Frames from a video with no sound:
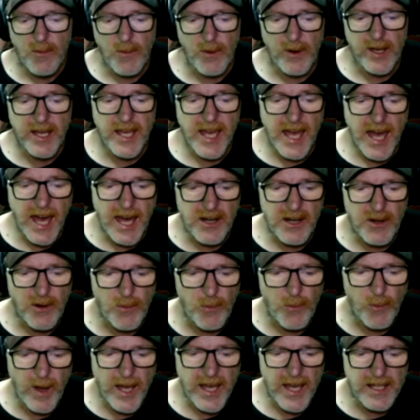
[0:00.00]
where he had
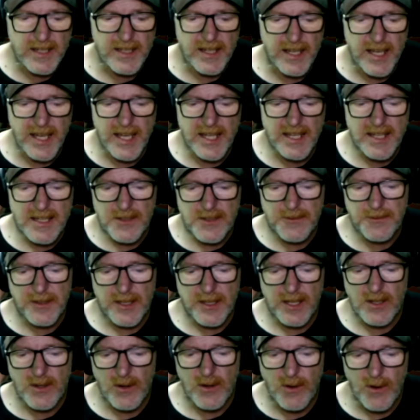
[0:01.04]
her wait in his
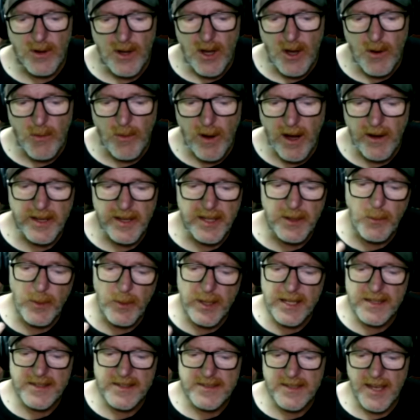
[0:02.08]
vehicle while he
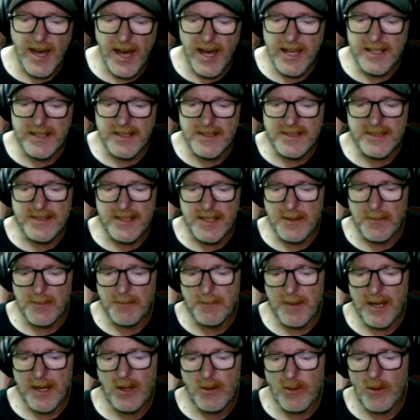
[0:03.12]
went inside to
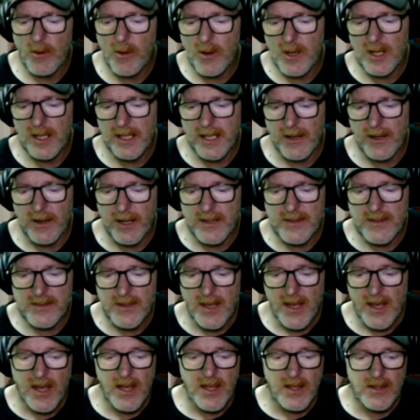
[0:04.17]
seek medical
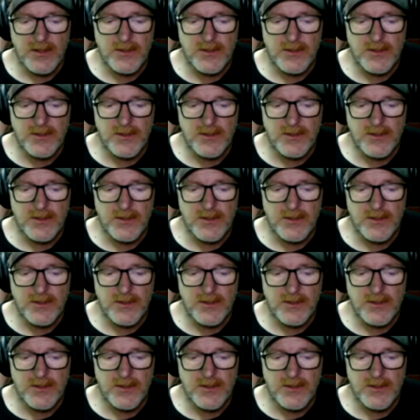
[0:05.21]
clearance